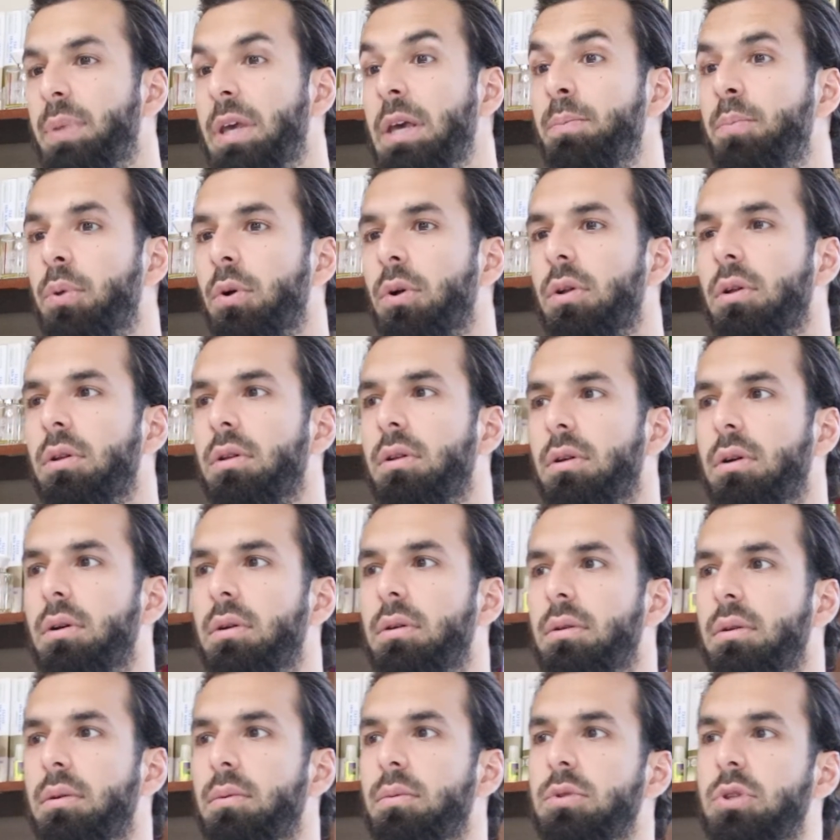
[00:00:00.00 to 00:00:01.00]
people
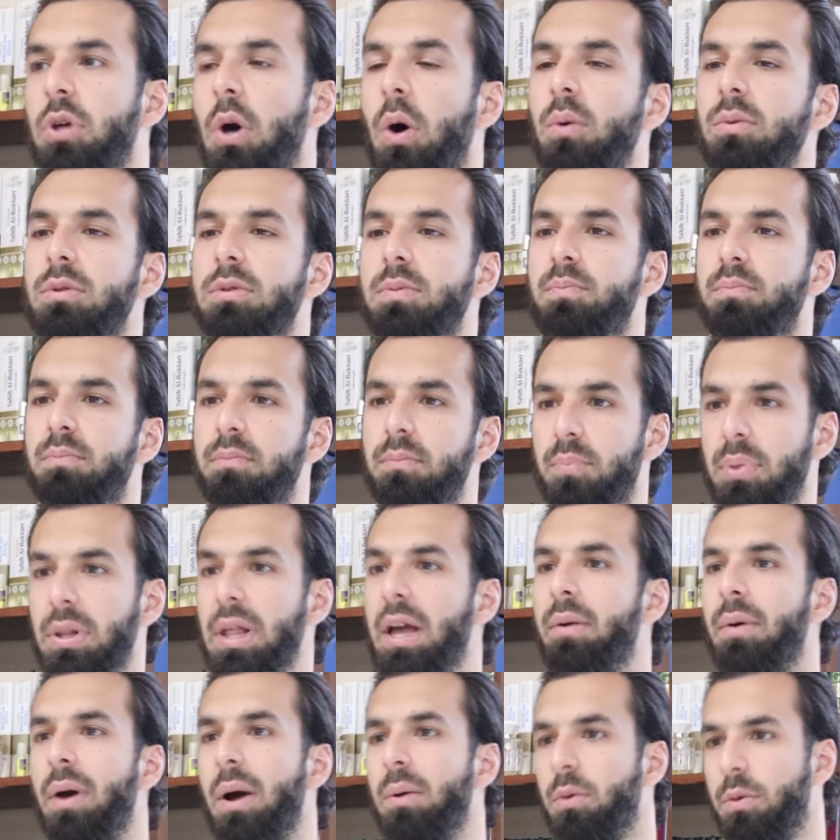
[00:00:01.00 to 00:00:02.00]
don't
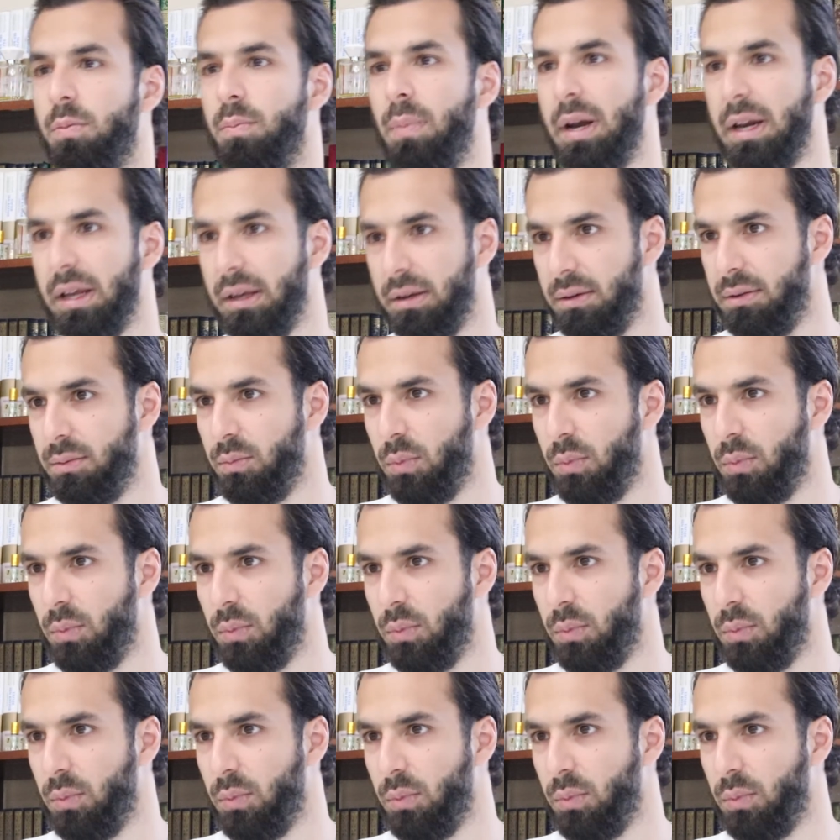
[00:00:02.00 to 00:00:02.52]
play around with money.